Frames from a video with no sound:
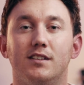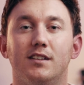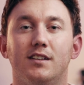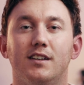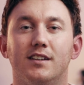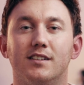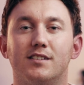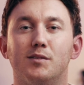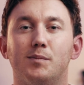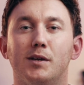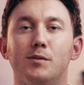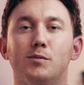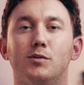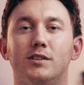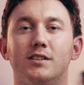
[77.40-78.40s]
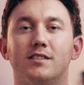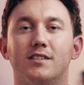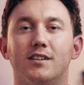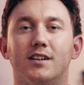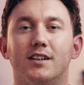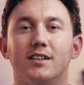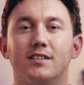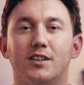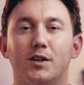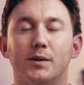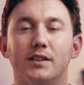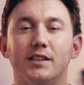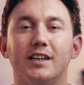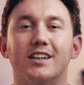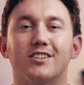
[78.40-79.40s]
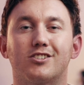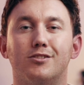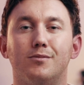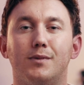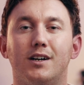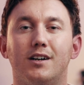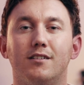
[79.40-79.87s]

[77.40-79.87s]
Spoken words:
It's the people inside going the extra mile,